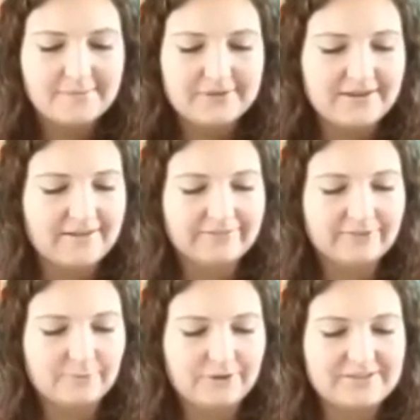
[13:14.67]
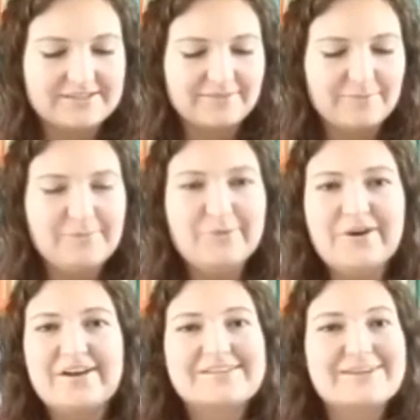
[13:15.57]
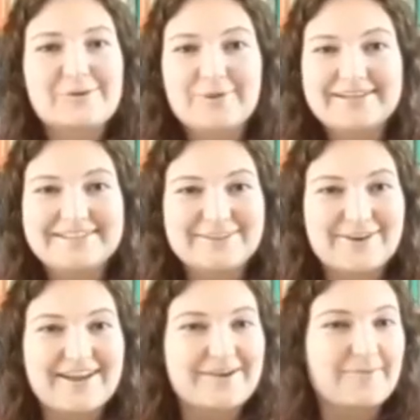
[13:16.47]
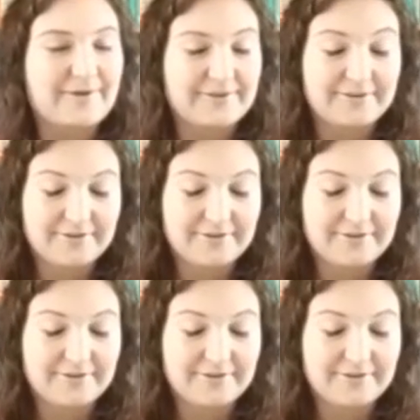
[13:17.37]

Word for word: But afterwards, if people ask you what did you like about it,